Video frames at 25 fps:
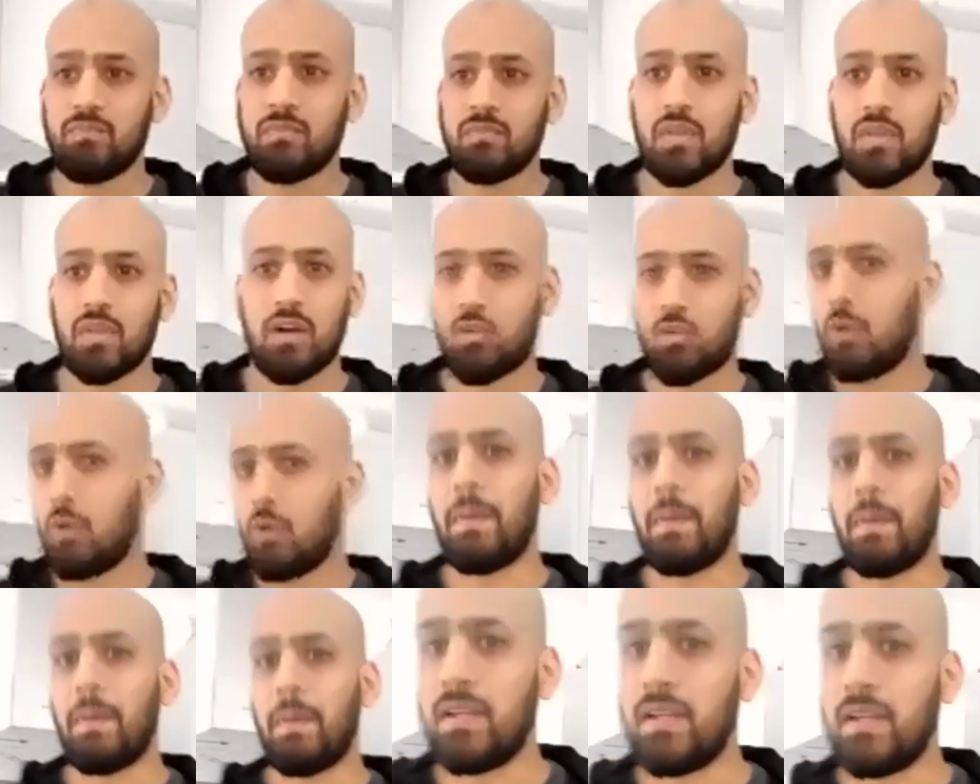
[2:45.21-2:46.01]
got
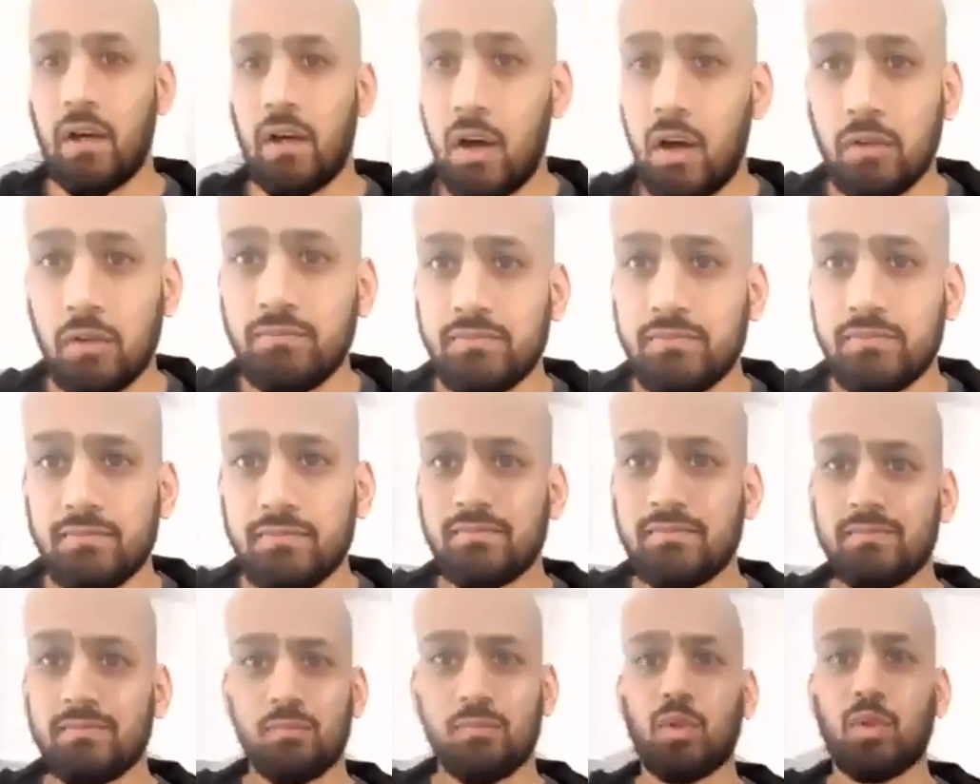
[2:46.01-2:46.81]
paint at home.
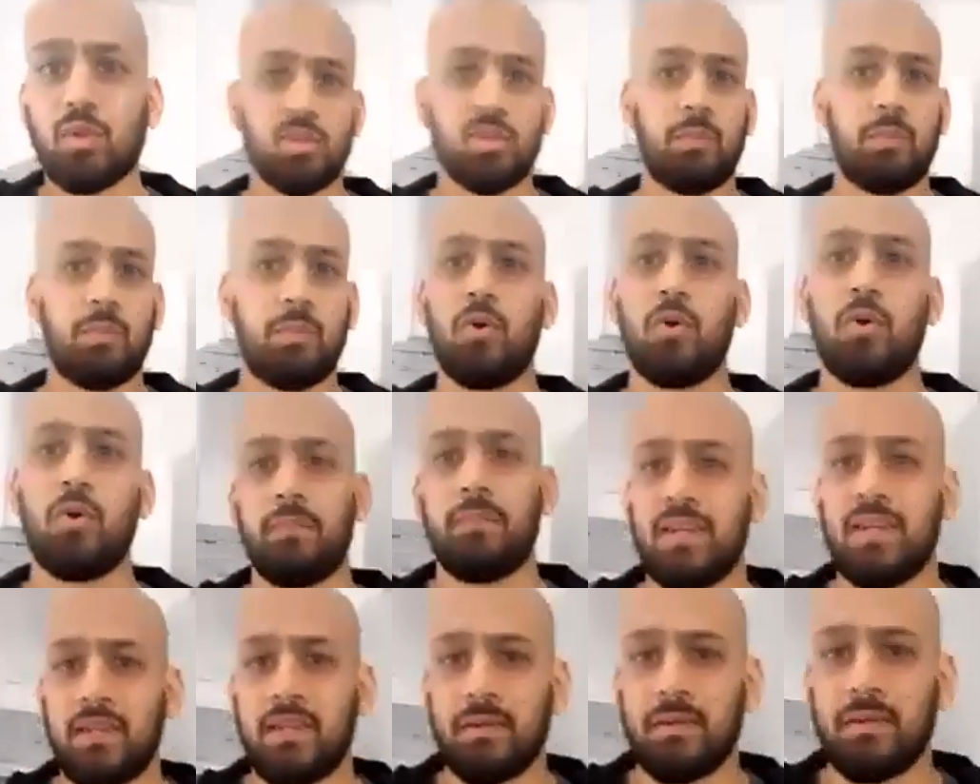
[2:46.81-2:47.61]
What's the point of
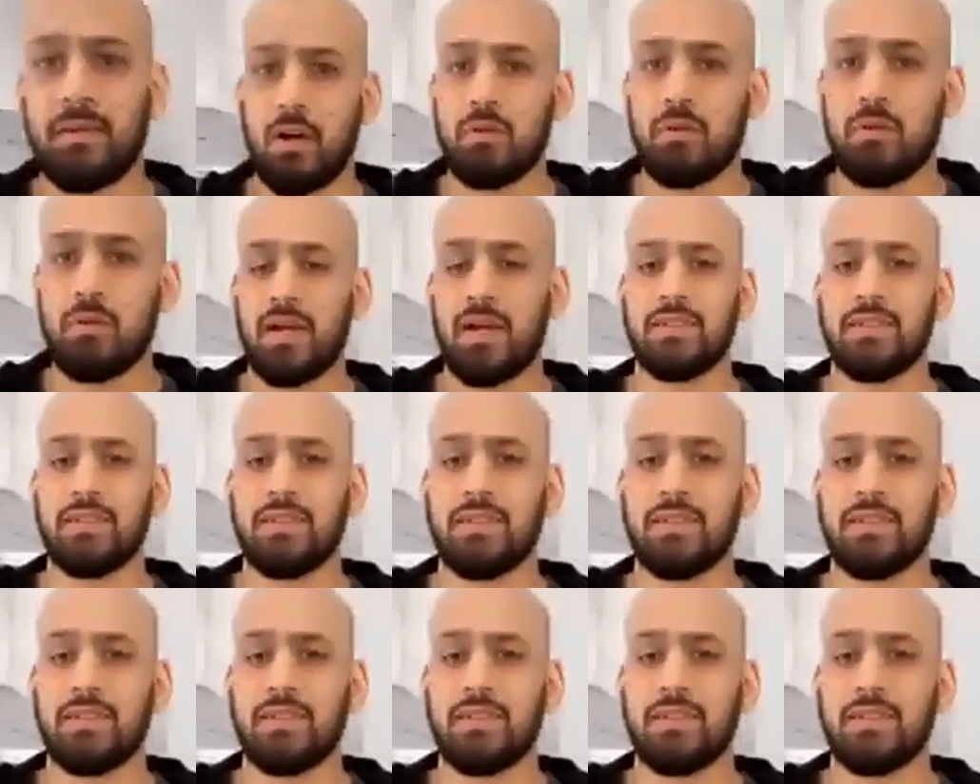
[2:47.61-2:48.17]
making my own paint?